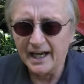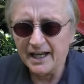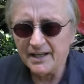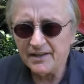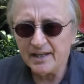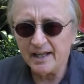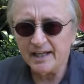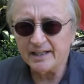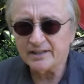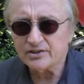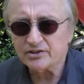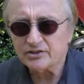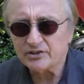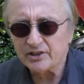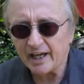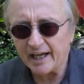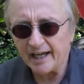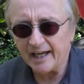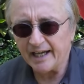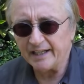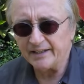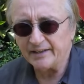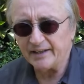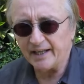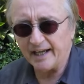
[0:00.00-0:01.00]
And they
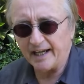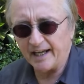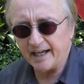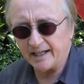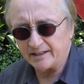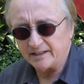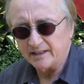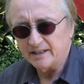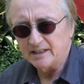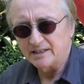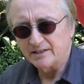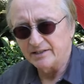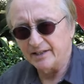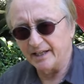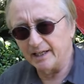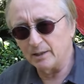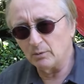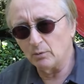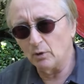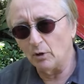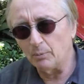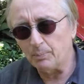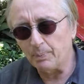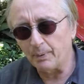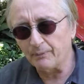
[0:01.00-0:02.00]
say that they
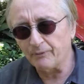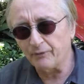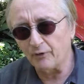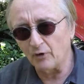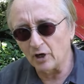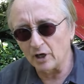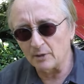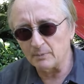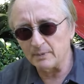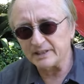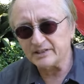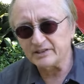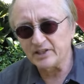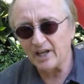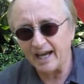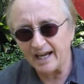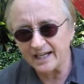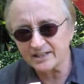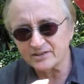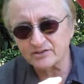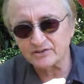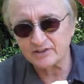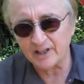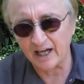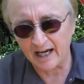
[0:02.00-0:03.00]
will perform a
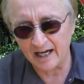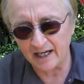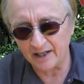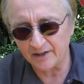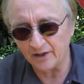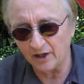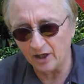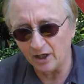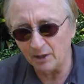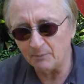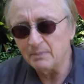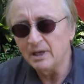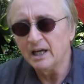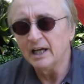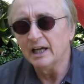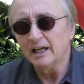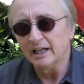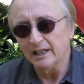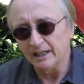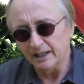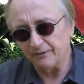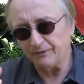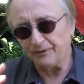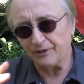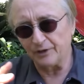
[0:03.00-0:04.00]
test on them
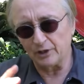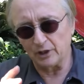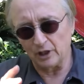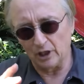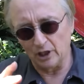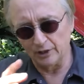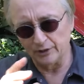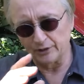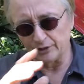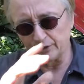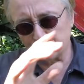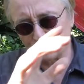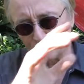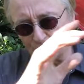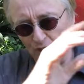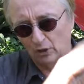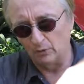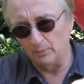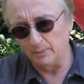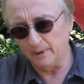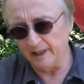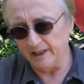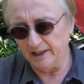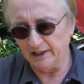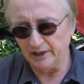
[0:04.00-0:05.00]
if they're under
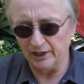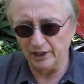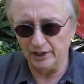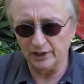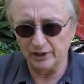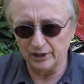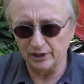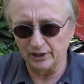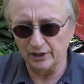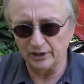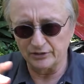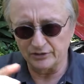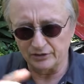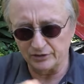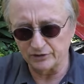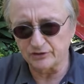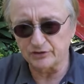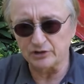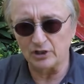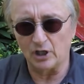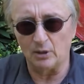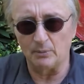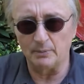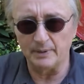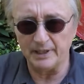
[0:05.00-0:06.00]
so many years and
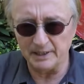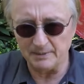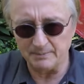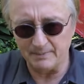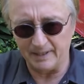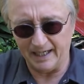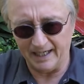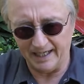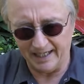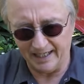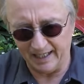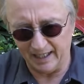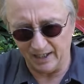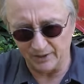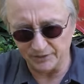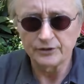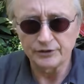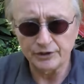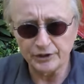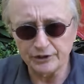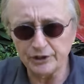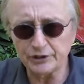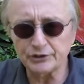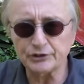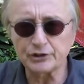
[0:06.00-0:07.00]
so many miles
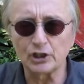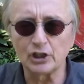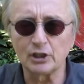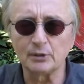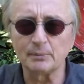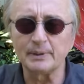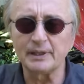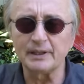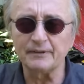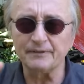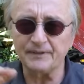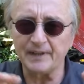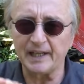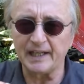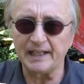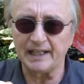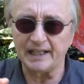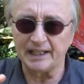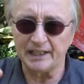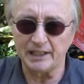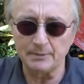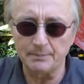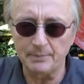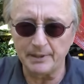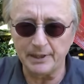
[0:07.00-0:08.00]
to determine if they
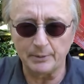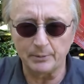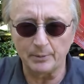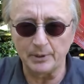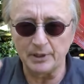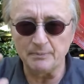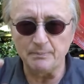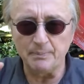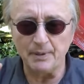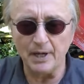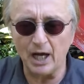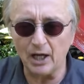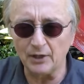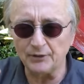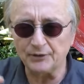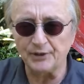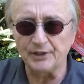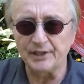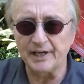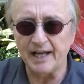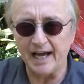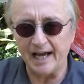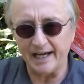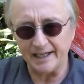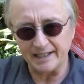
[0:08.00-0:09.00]
need to be rebuilt
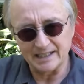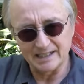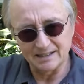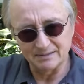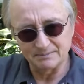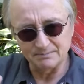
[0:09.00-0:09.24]
or not.